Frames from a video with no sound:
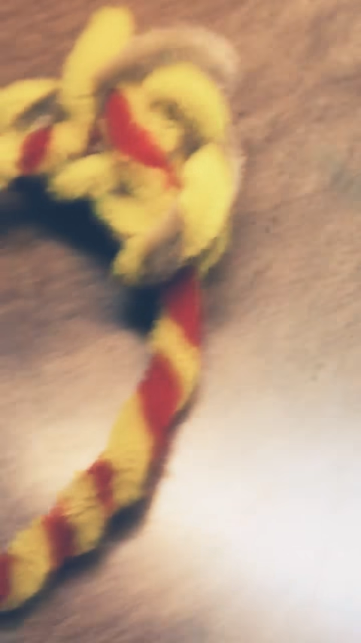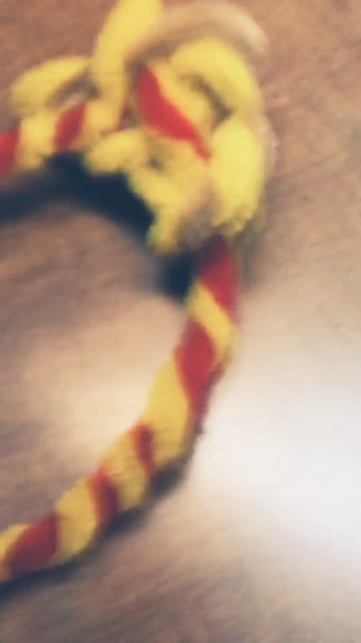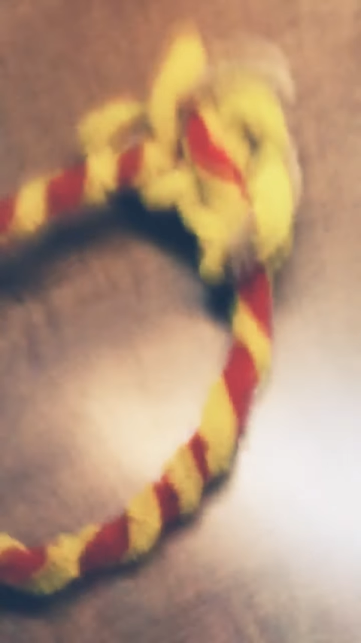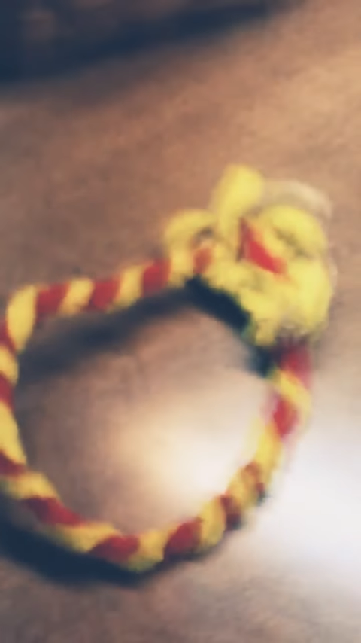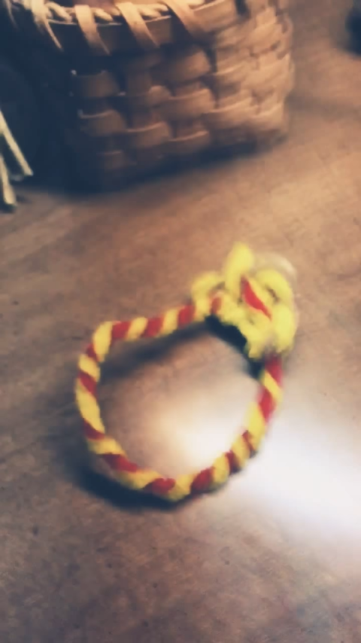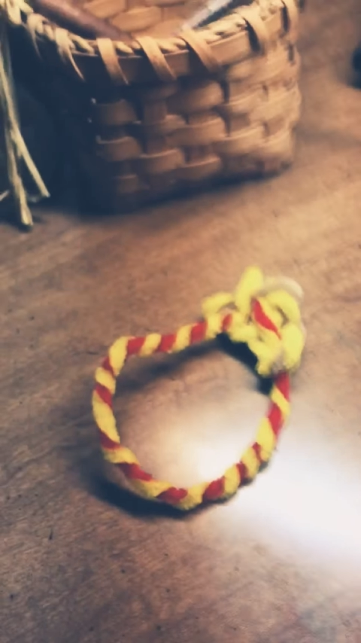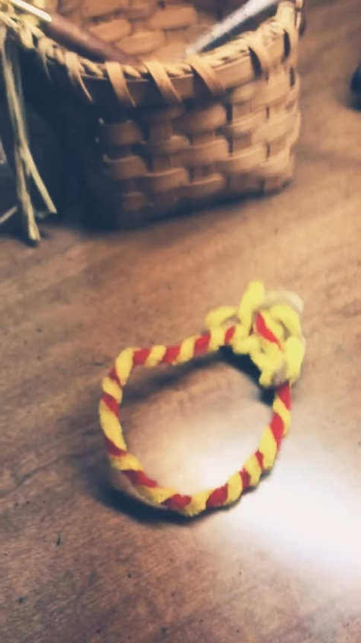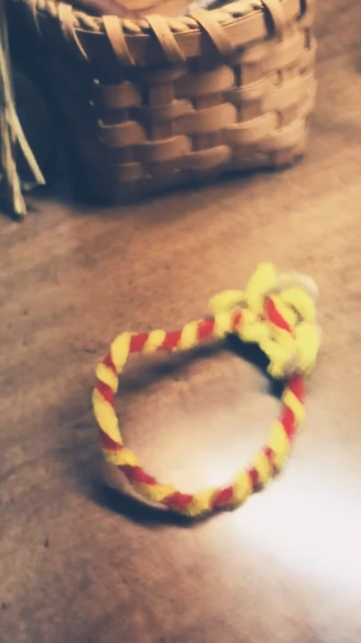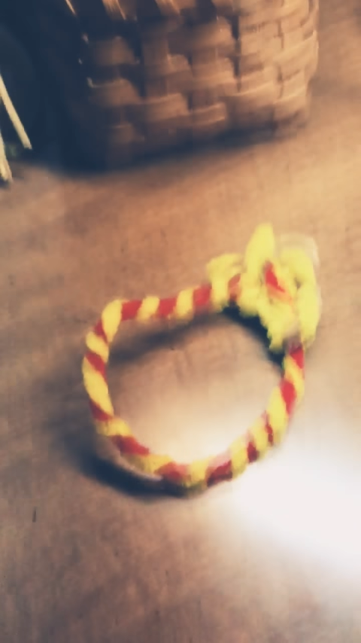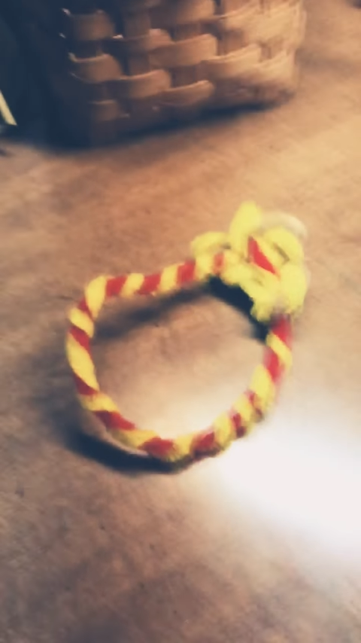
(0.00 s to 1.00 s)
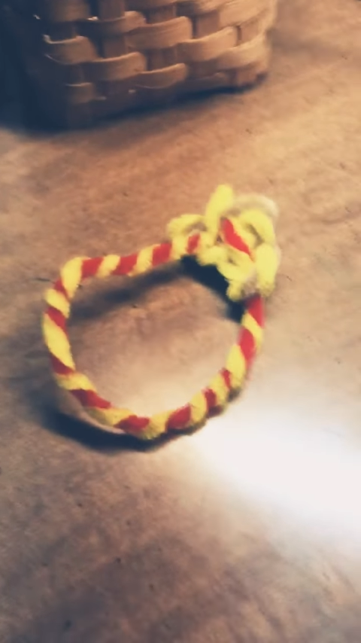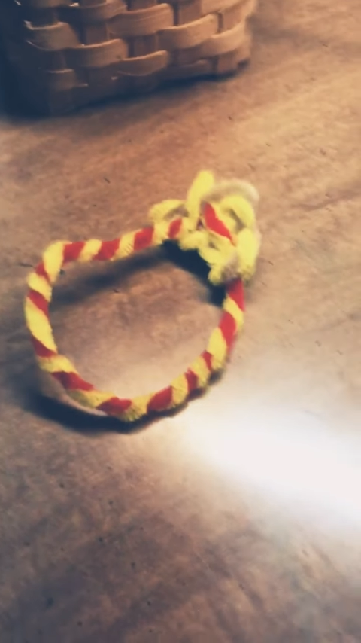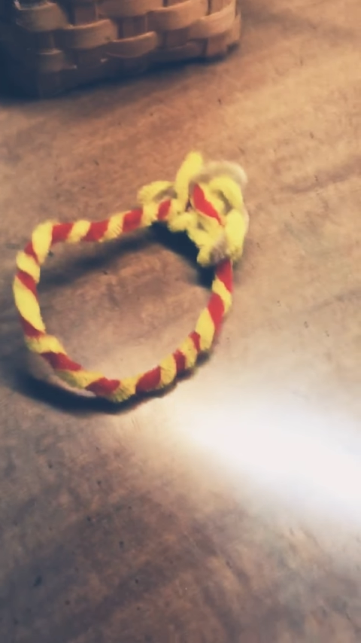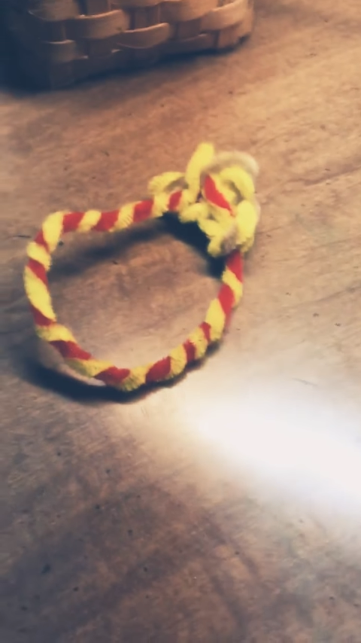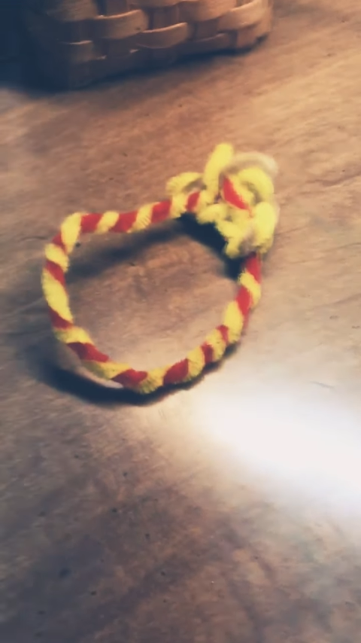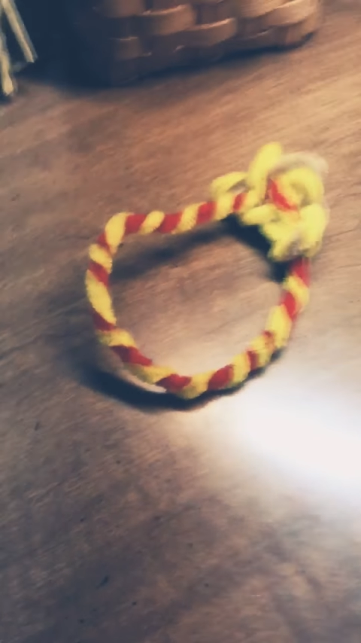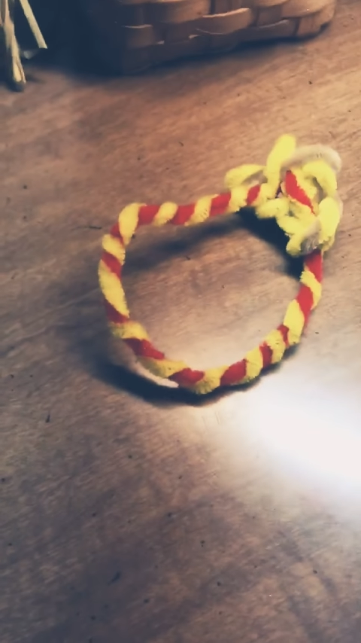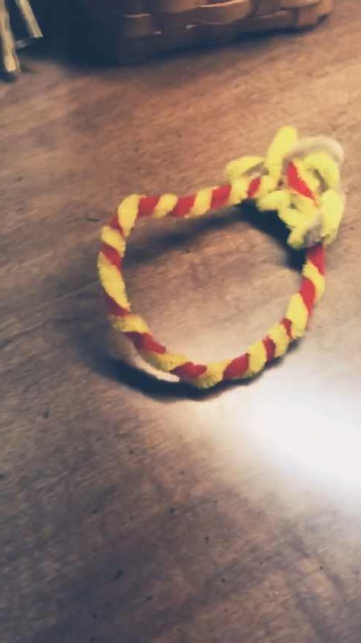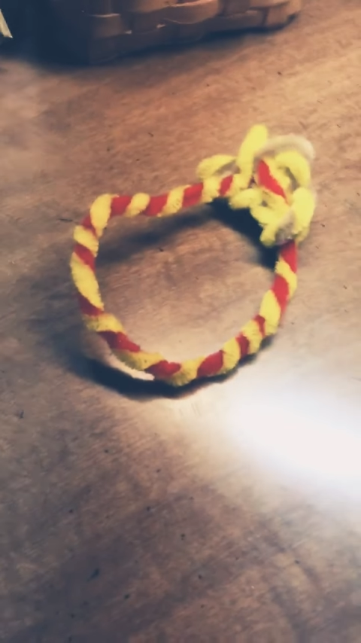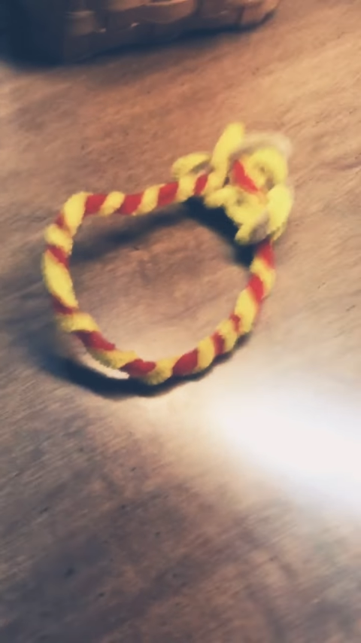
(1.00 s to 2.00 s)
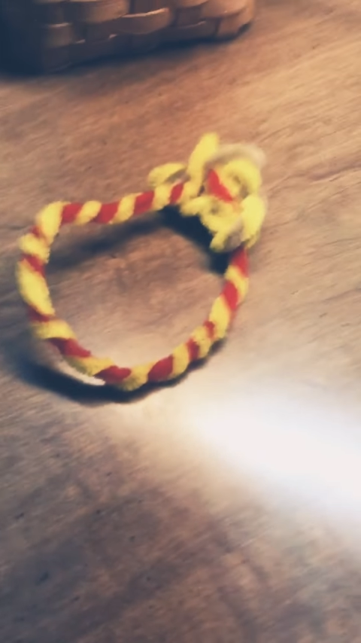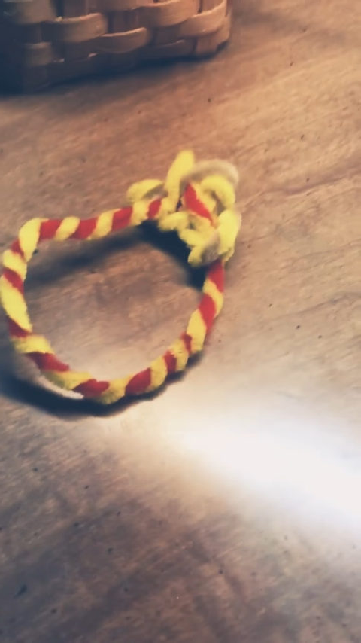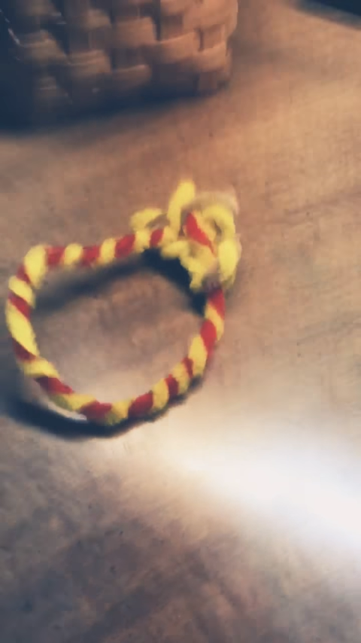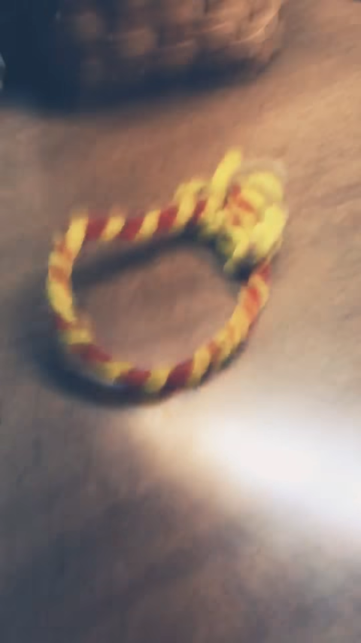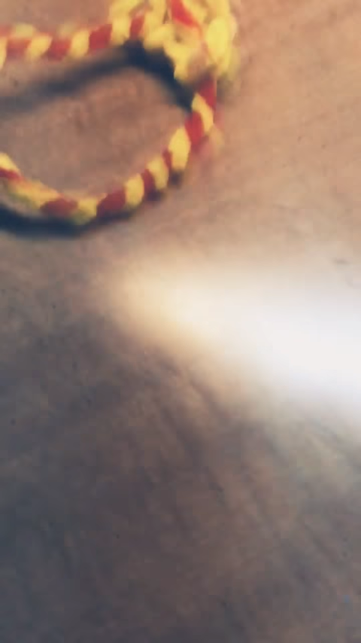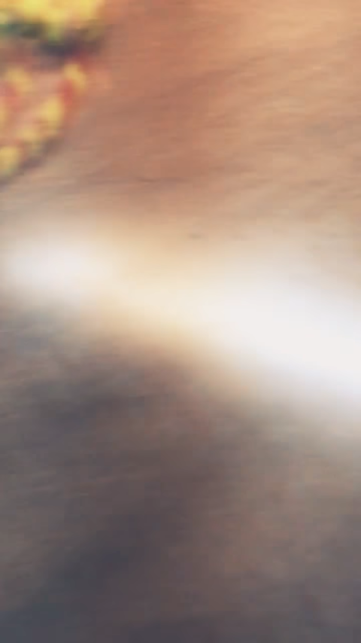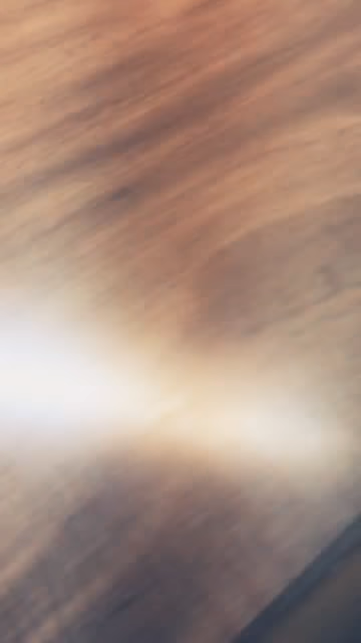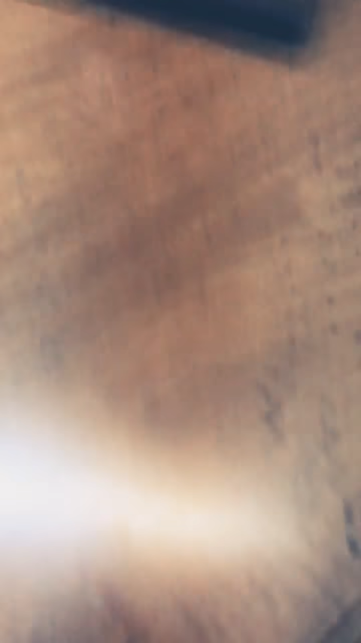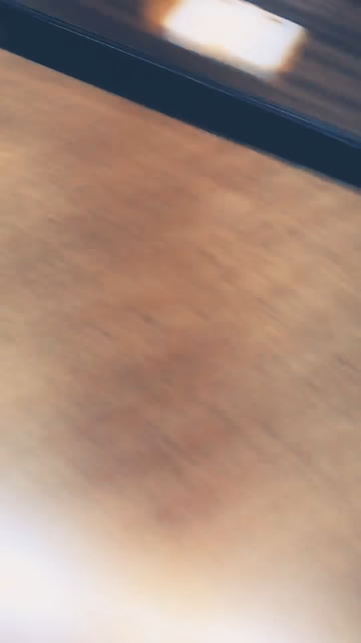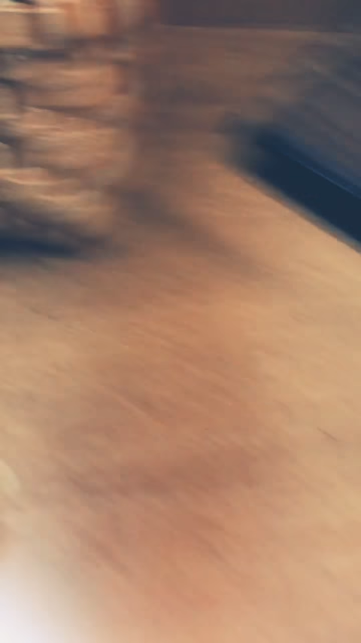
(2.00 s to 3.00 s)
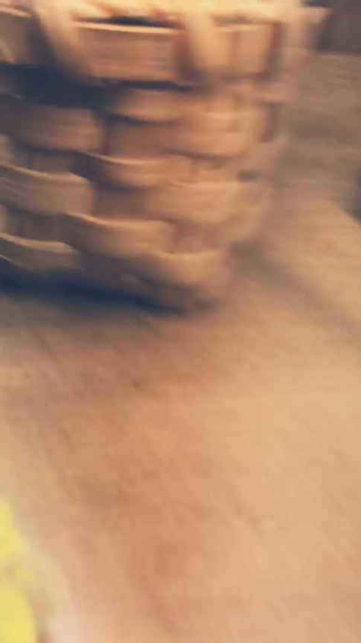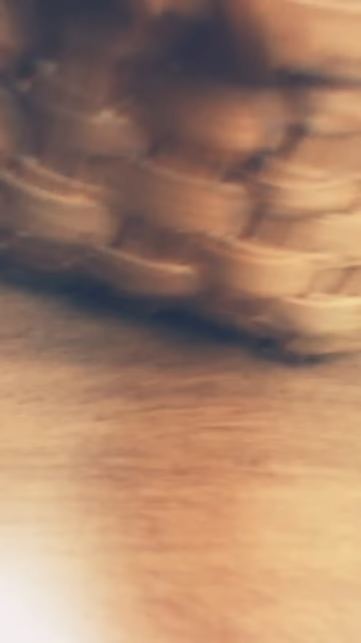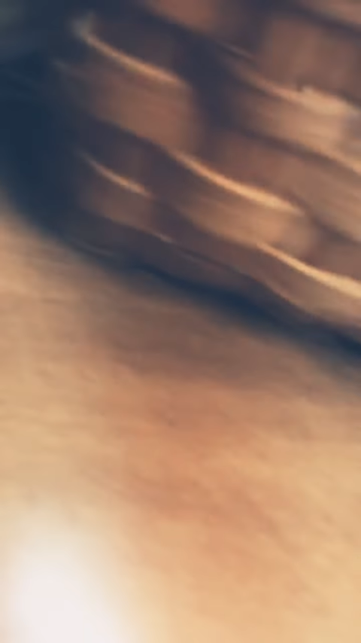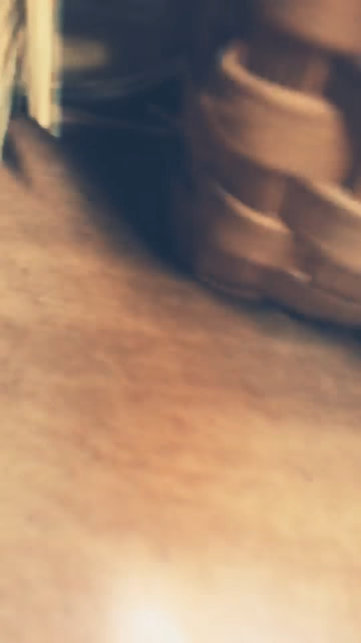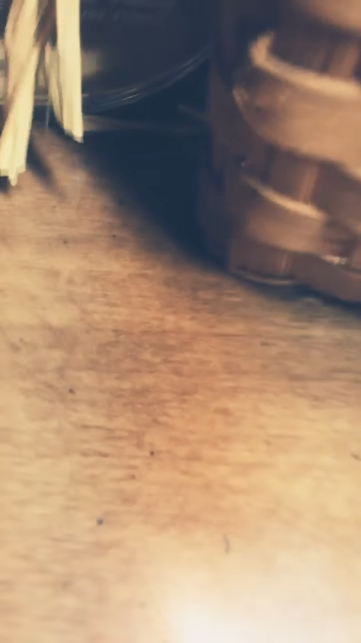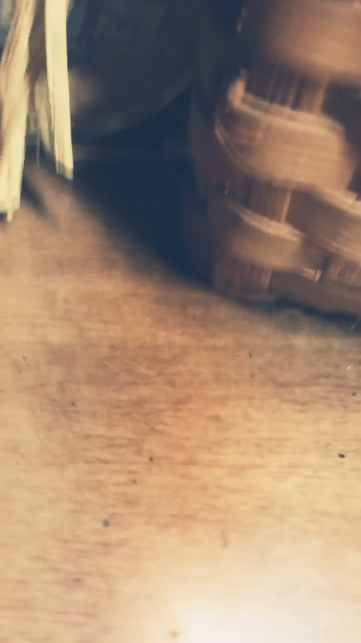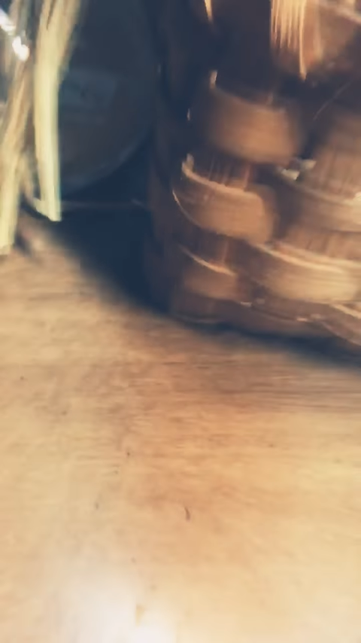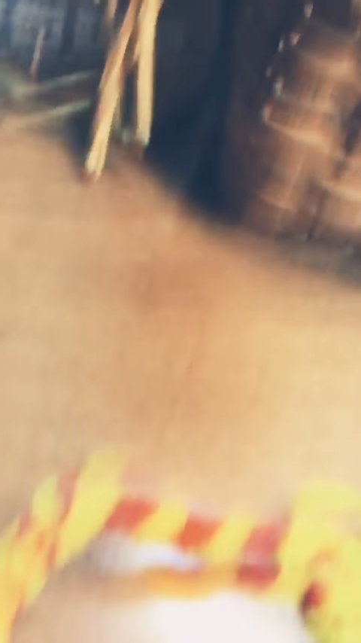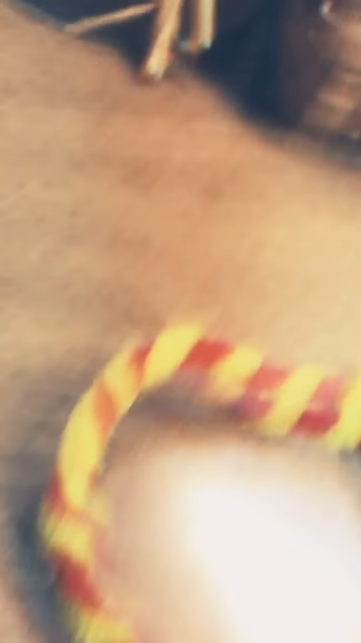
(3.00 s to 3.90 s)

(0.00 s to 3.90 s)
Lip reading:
No face is visible, so there are no lips to read.